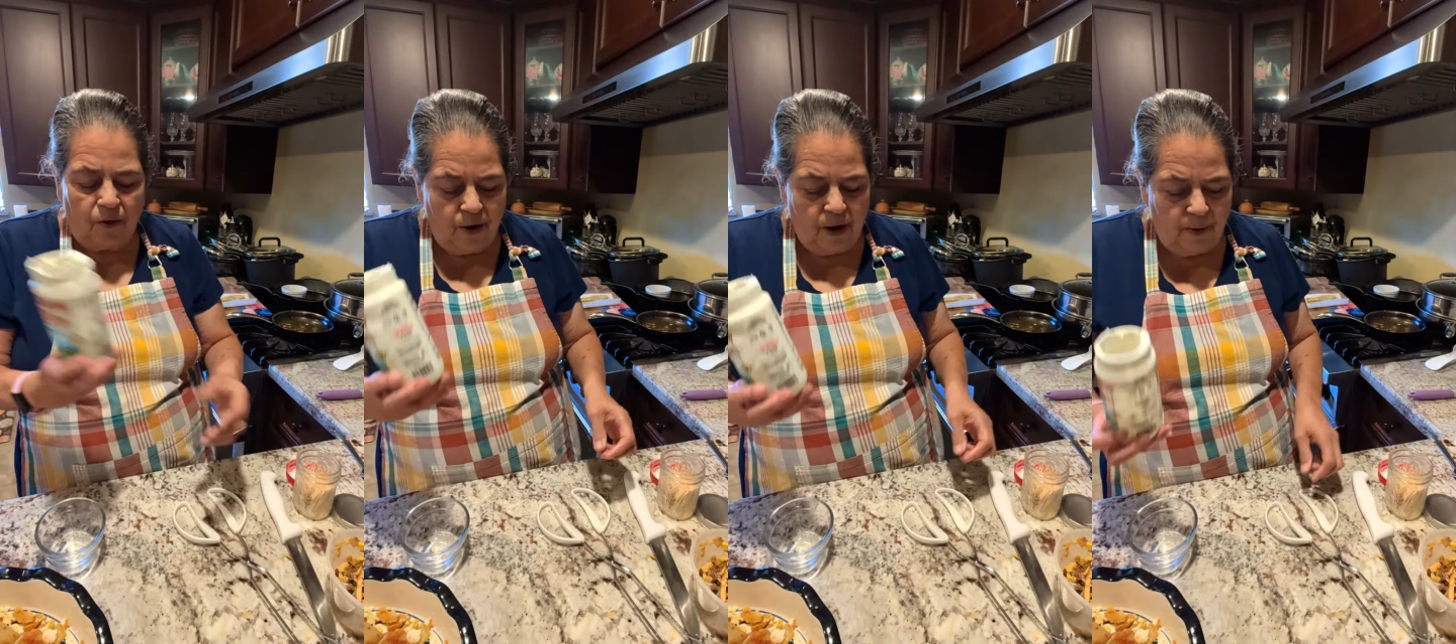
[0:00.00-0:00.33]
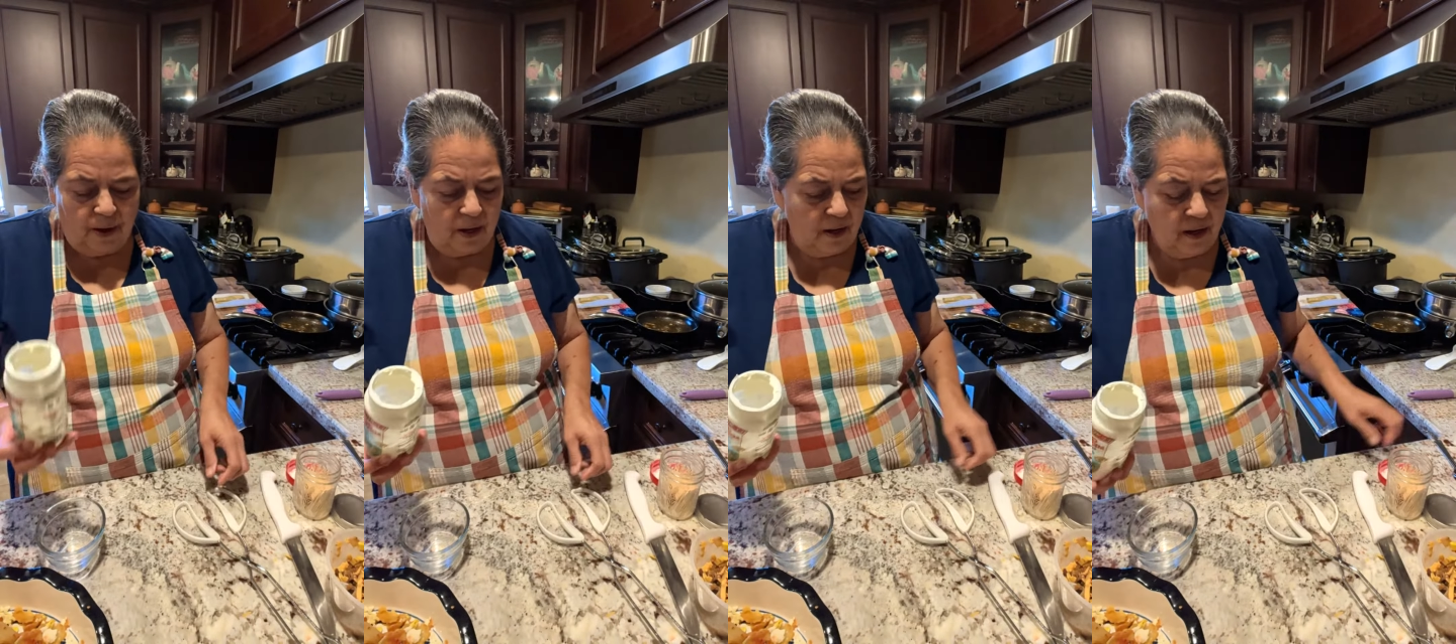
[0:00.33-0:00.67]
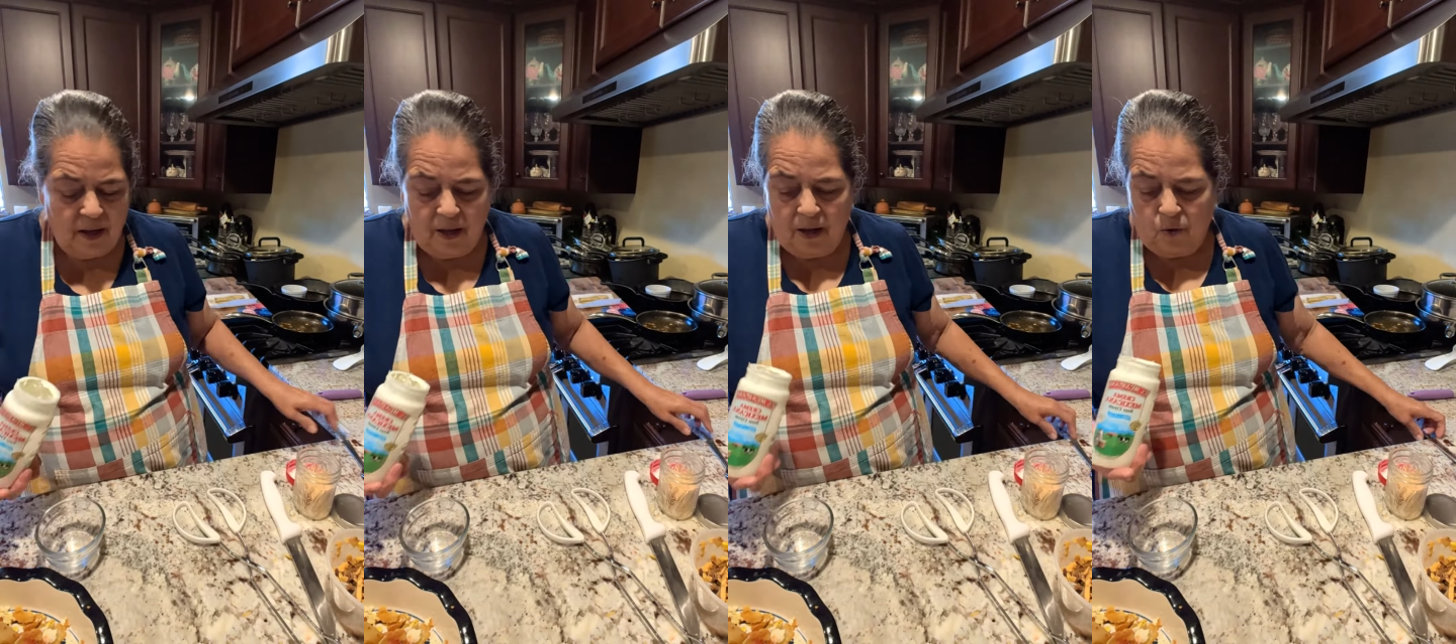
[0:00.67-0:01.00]
crema,
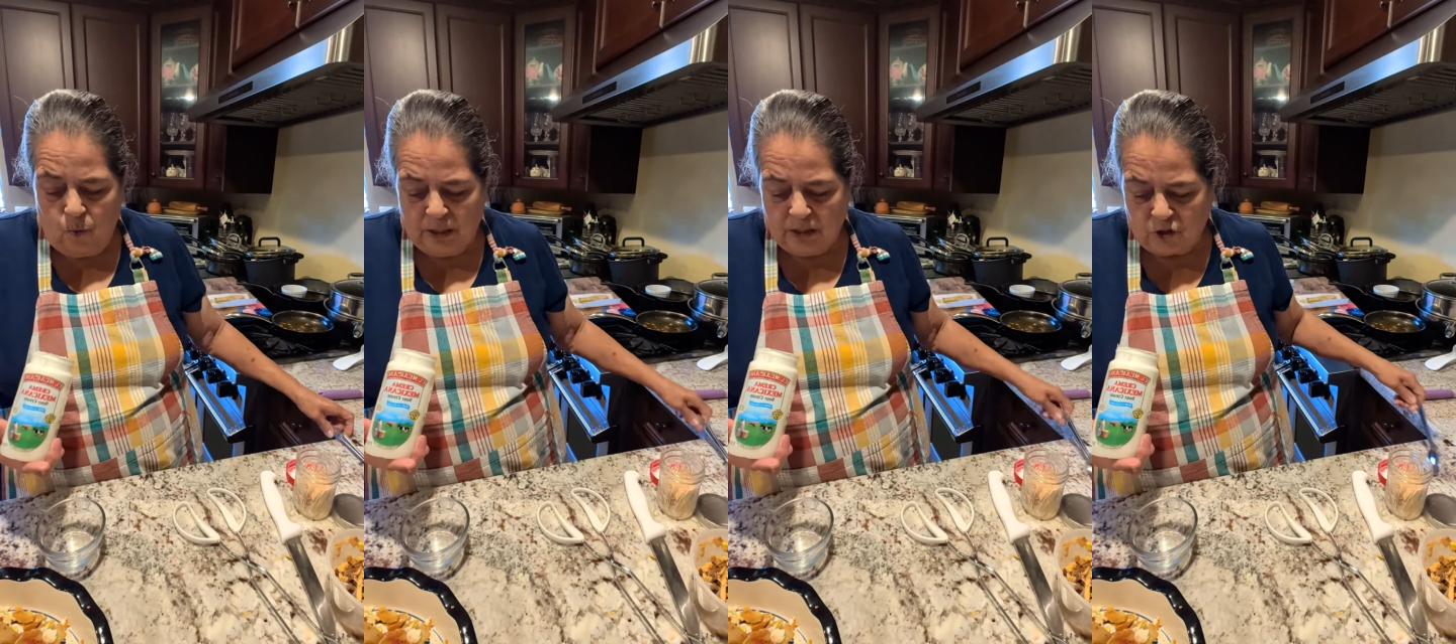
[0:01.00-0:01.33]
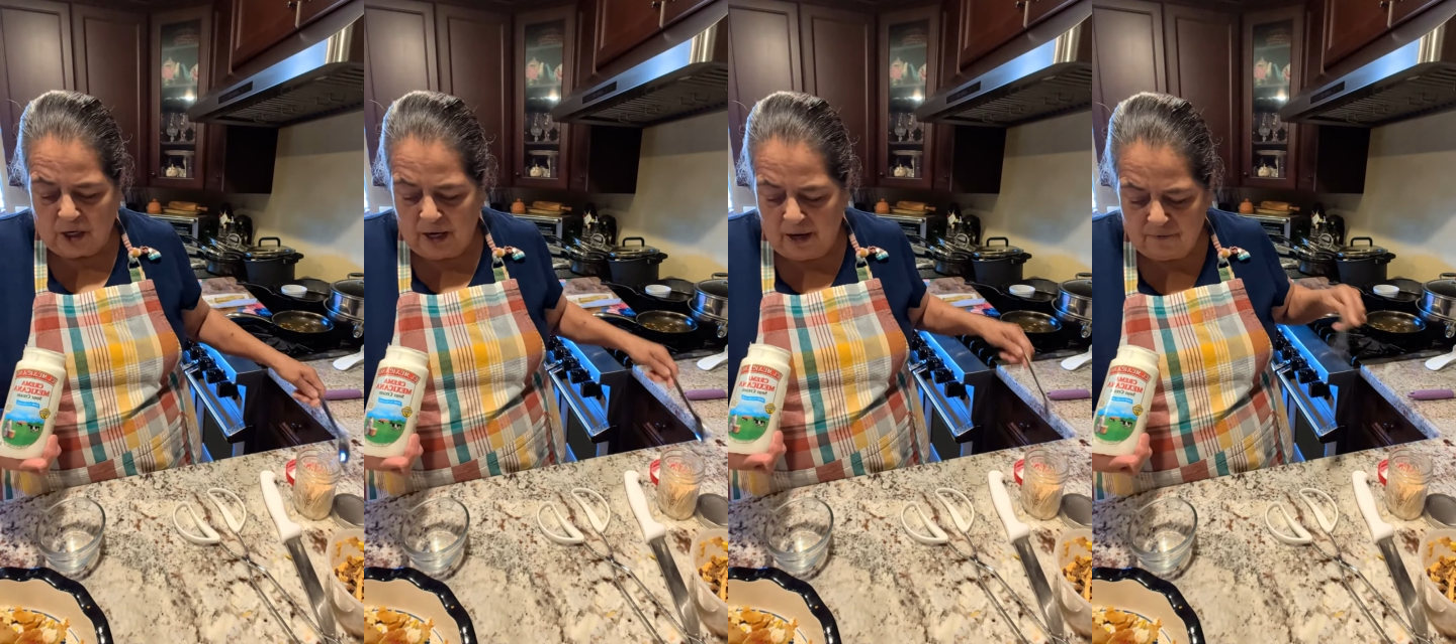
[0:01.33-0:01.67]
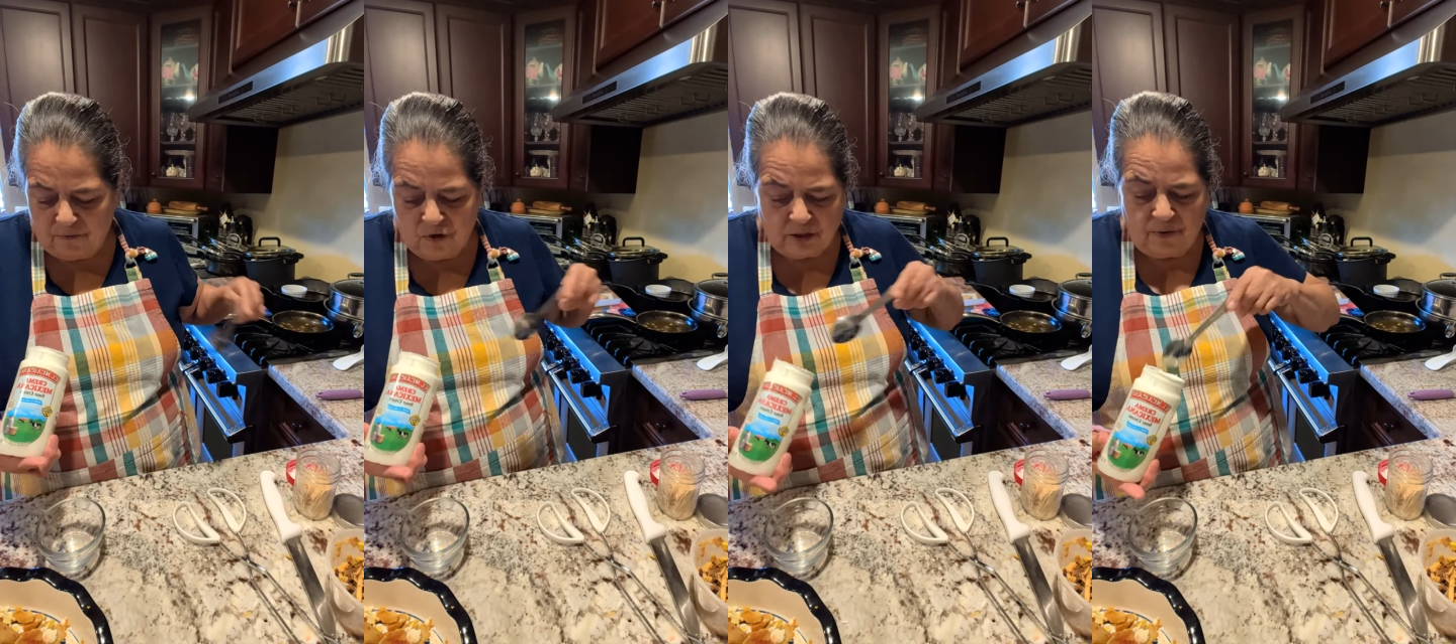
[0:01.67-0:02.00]
which I
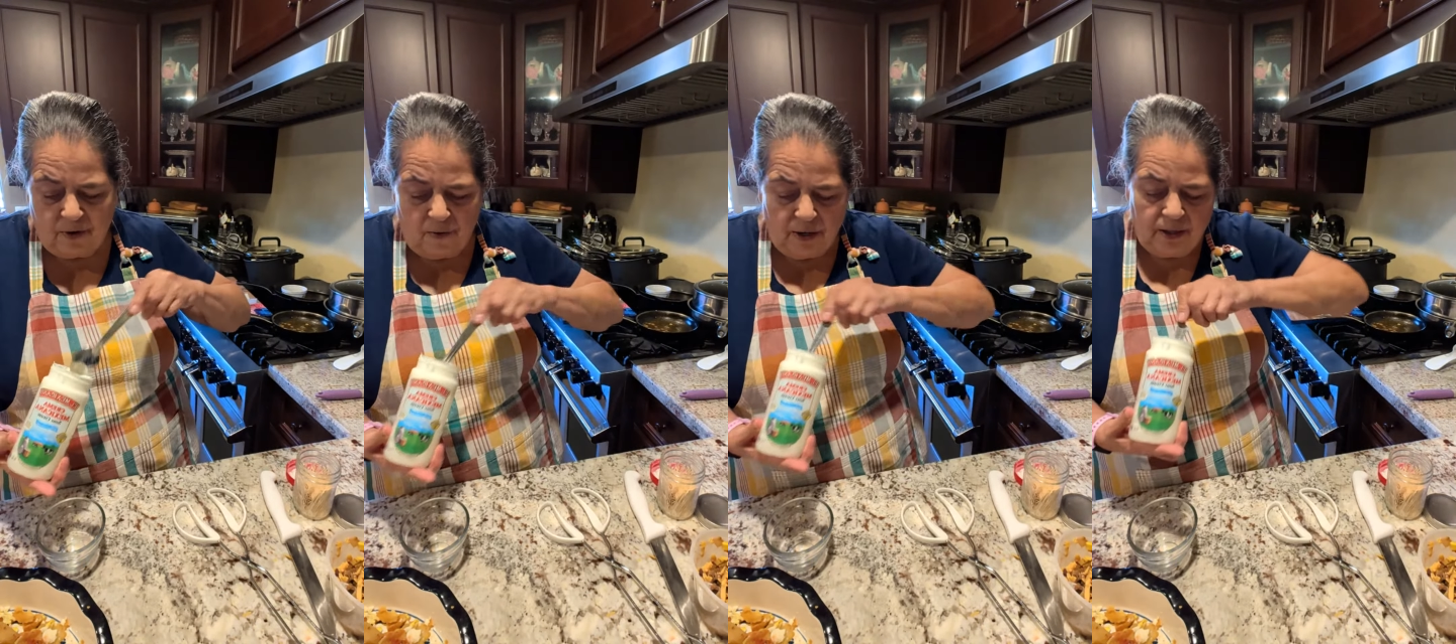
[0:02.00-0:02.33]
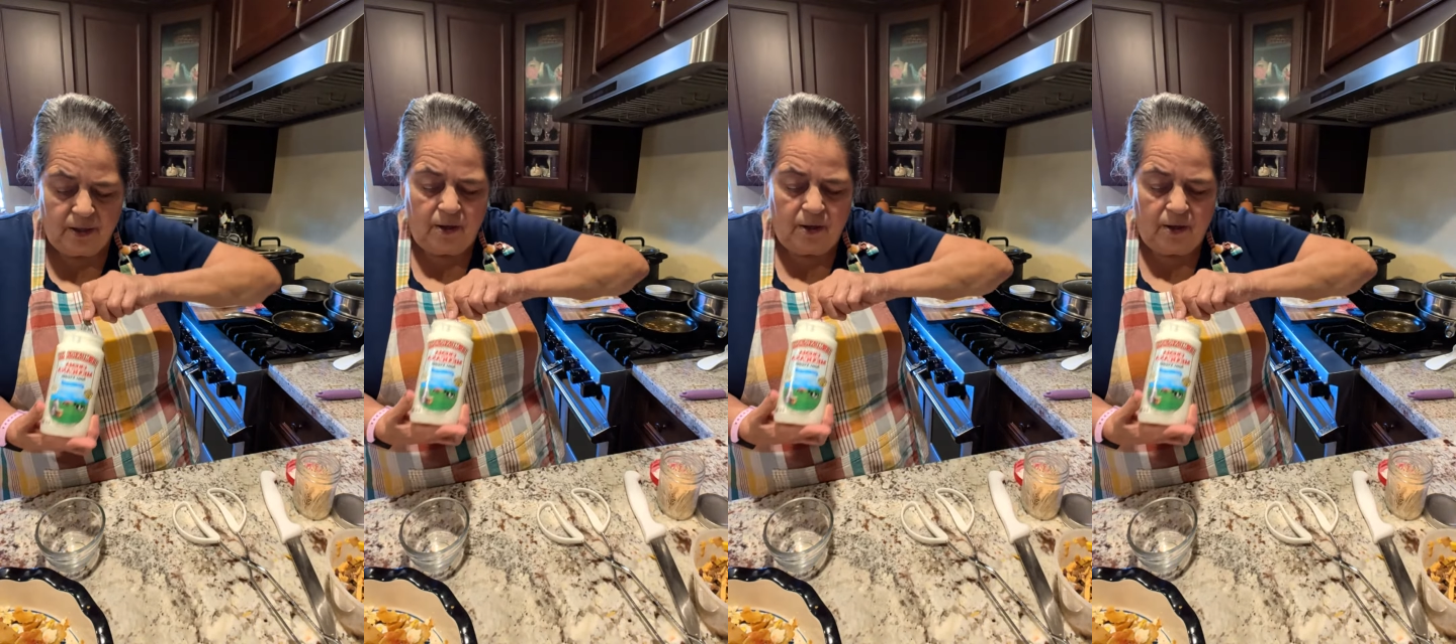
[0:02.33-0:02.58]
have just very little,